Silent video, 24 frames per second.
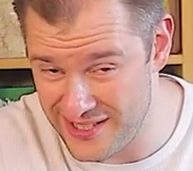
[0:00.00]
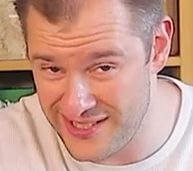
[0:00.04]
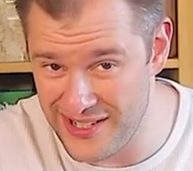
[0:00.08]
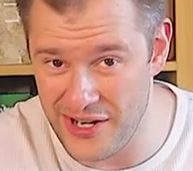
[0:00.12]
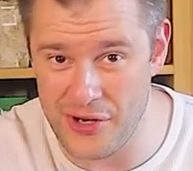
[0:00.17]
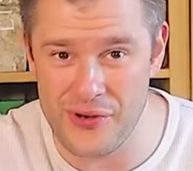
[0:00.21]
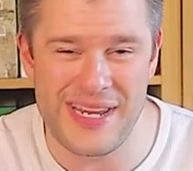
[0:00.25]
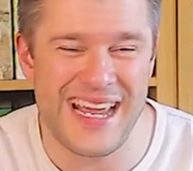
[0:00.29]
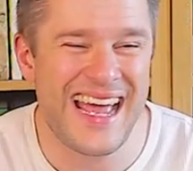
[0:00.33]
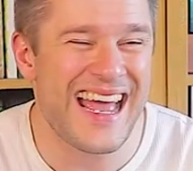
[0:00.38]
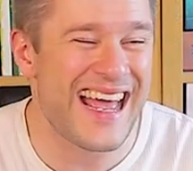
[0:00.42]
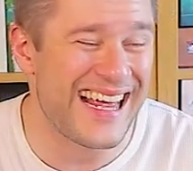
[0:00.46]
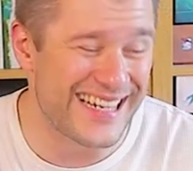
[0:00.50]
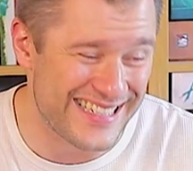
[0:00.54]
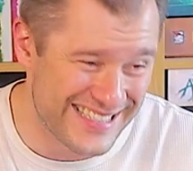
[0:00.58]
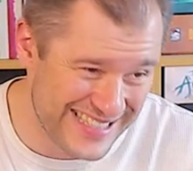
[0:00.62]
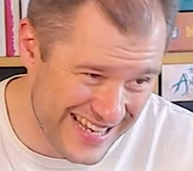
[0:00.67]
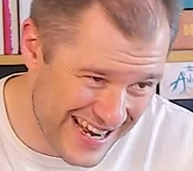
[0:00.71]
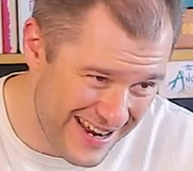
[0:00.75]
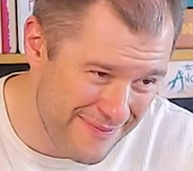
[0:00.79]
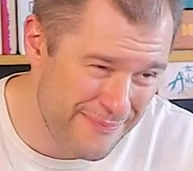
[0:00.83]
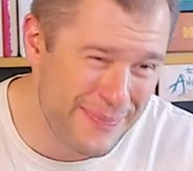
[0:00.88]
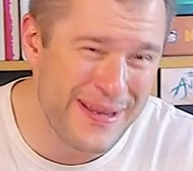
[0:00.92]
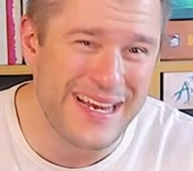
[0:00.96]
So yes,
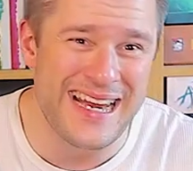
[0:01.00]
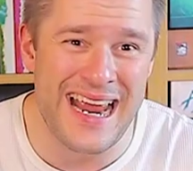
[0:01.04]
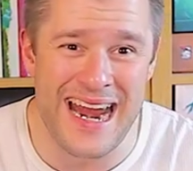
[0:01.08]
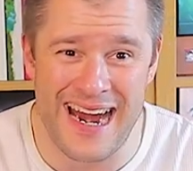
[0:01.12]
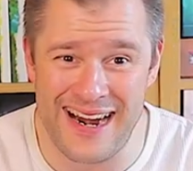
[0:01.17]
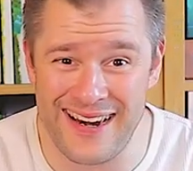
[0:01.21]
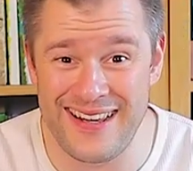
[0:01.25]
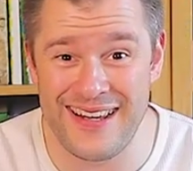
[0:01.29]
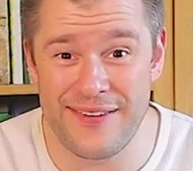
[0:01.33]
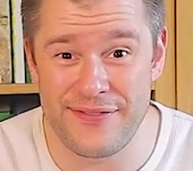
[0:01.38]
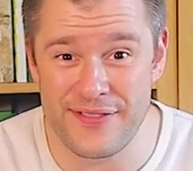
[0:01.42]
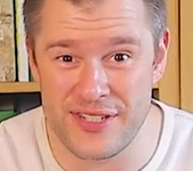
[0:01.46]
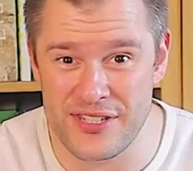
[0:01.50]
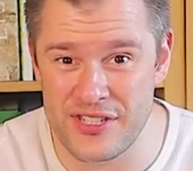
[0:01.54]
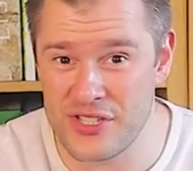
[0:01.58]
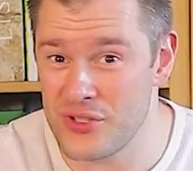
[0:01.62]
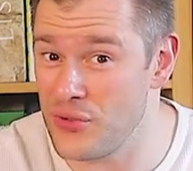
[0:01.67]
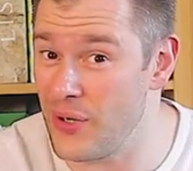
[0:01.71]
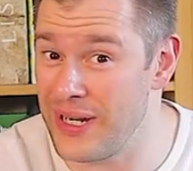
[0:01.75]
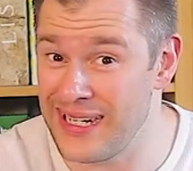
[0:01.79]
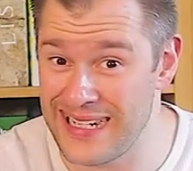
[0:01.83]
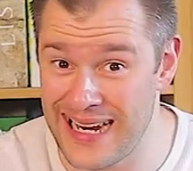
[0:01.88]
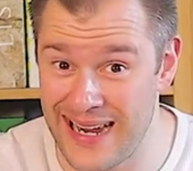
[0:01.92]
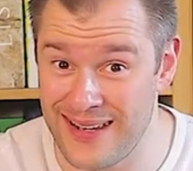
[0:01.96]
they've been airlifted
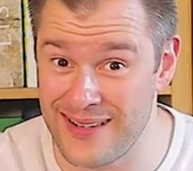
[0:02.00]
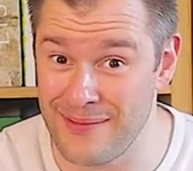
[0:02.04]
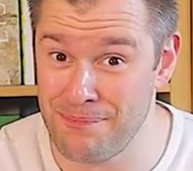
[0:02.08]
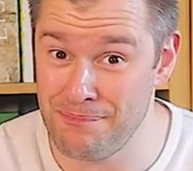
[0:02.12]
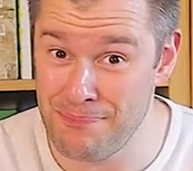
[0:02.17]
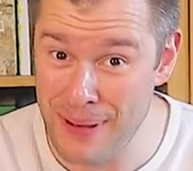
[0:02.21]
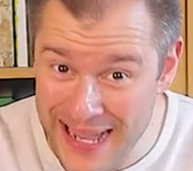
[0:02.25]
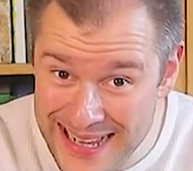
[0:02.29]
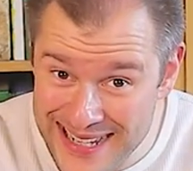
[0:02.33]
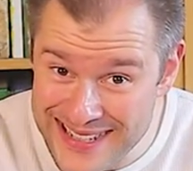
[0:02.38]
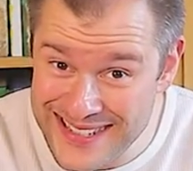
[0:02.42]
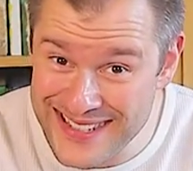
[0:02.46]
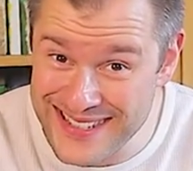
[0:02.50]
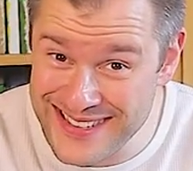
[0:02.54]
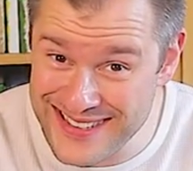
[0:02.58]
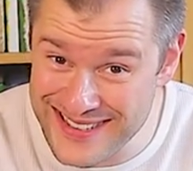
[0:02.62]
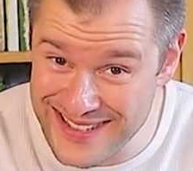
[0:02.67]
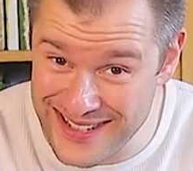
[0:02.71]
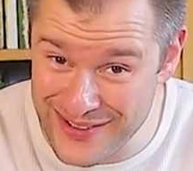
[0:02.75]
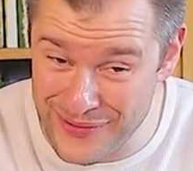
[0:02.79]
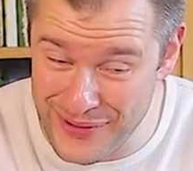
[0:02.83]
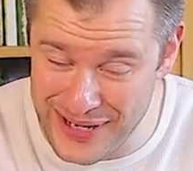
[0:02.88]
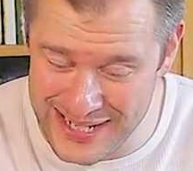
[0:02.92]
straight out of Paladins of the